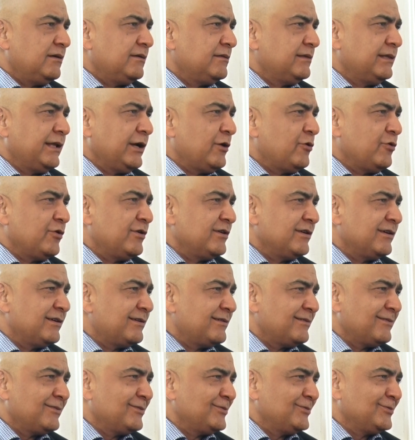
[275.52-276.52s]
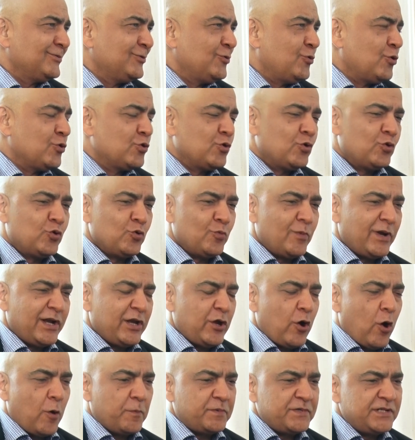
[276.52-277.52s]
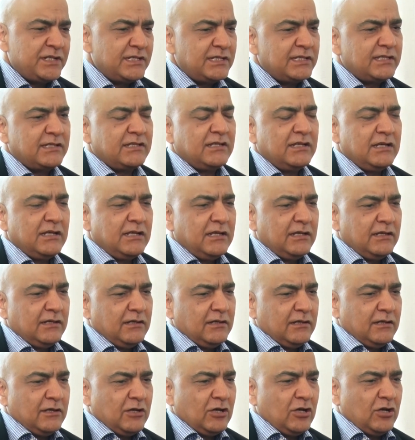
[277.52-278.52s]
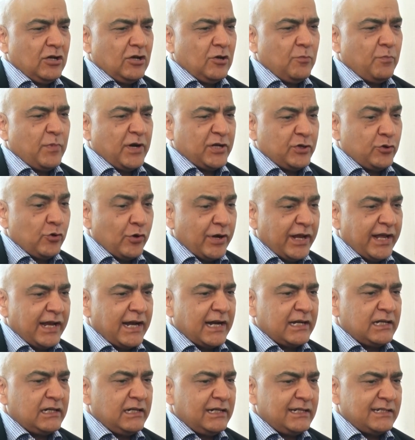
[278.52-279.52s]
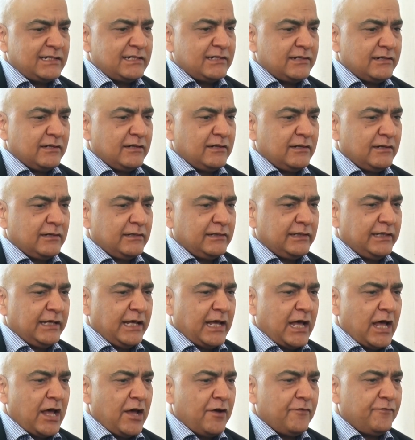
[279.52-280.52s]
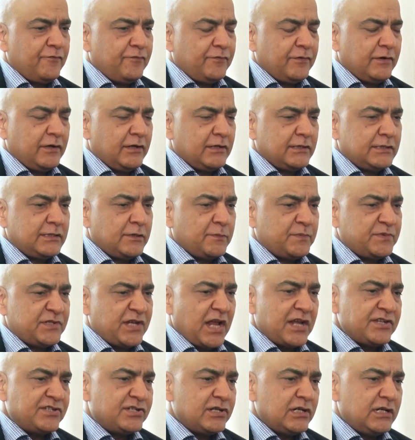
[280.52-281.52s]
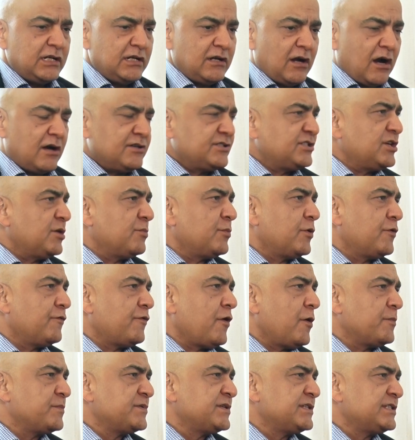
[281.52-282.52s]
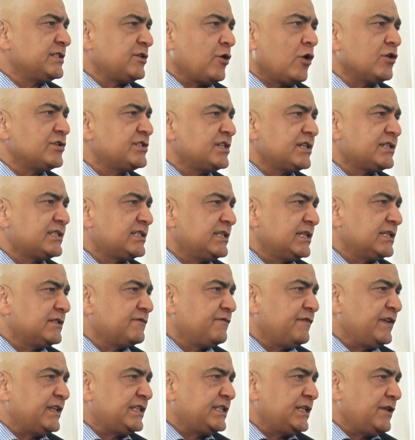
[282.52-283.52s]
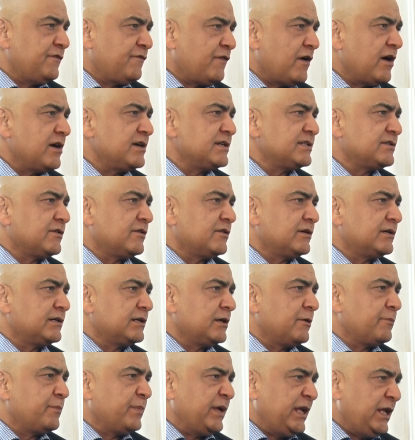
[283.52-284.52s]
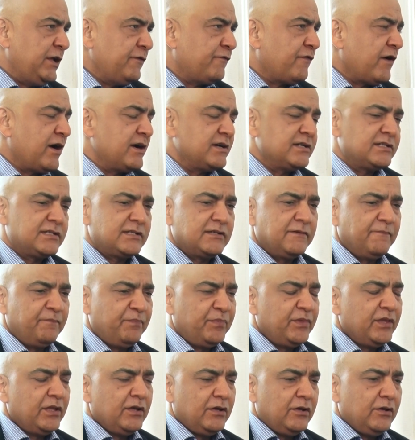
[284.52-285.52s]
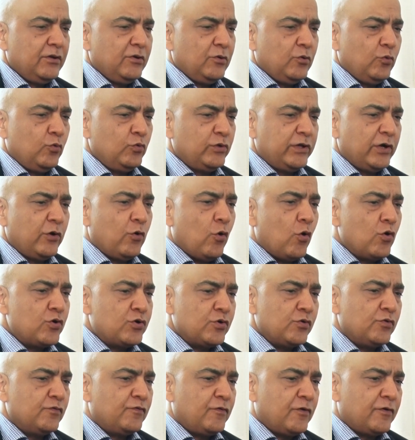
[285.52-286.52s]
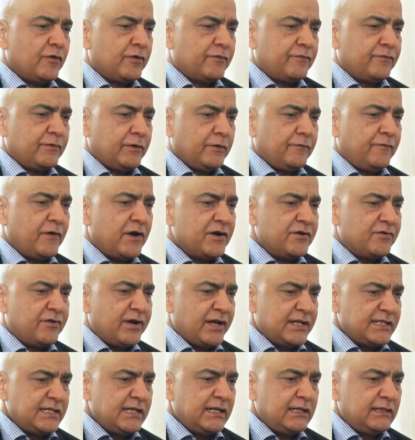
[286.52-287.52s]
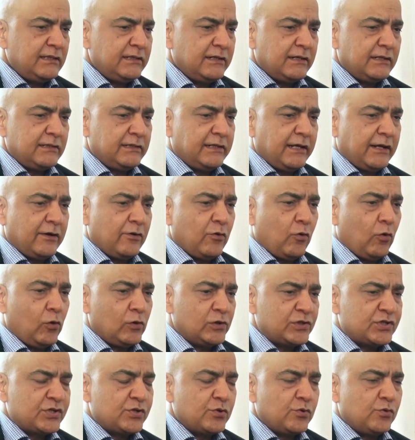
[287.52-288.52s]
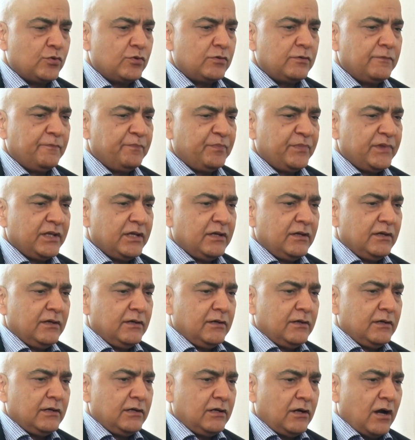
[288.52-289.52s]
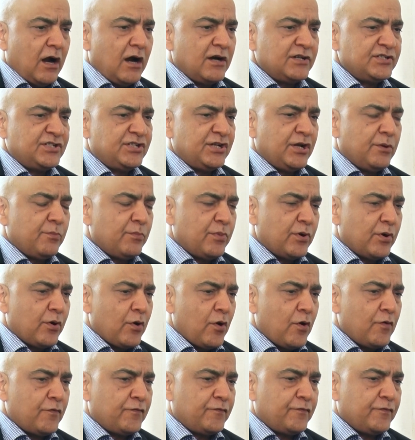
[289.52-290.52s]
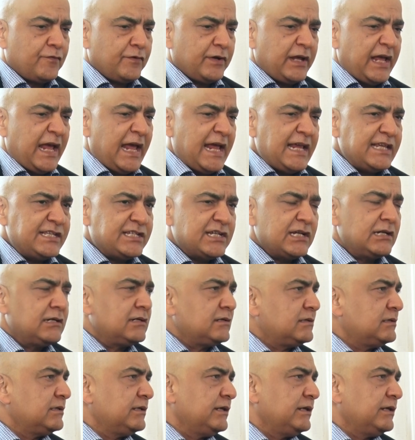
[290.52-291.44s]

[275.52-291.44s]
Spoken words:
they couldn't go to too many options. But today, at least, they have a substantially large number of options, not just these VC funds or PE funds who they go to for fundraising. There are also large number of angel